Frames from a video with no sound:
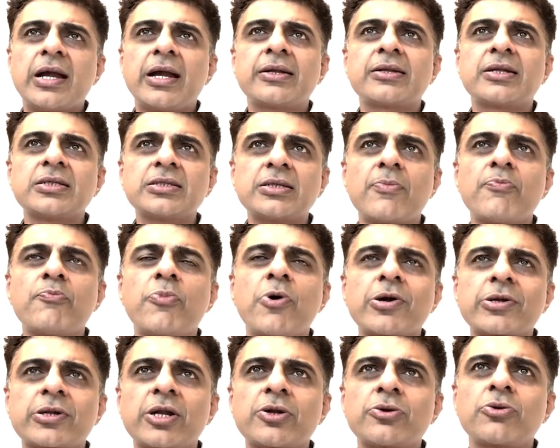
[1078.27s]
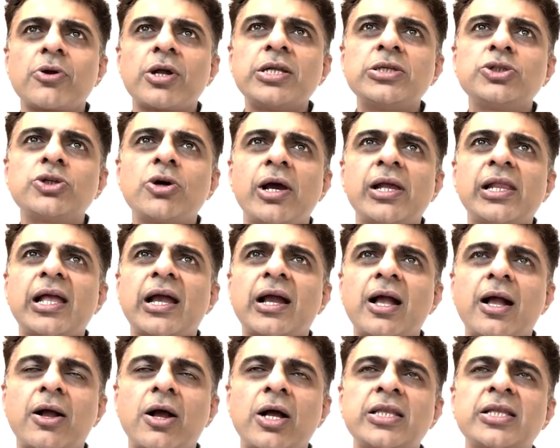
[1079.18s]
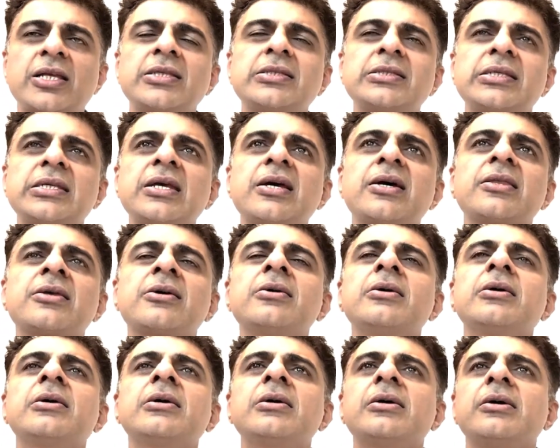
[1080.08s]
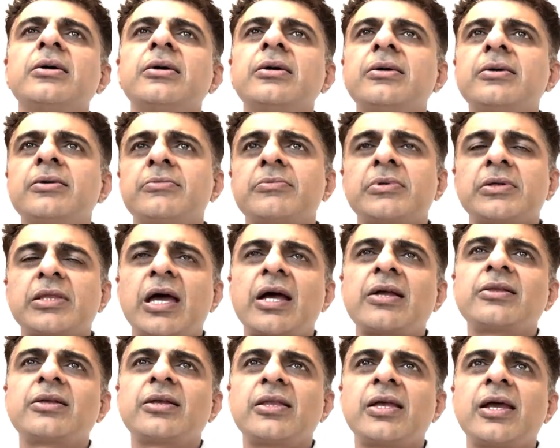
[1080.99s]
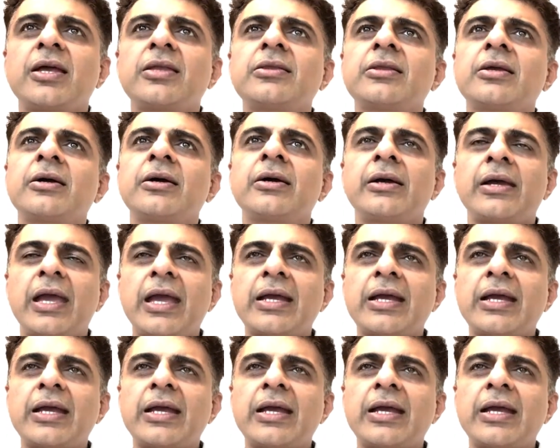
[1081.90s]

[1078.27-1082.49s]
it is important to enjoy like a connoisseur rather than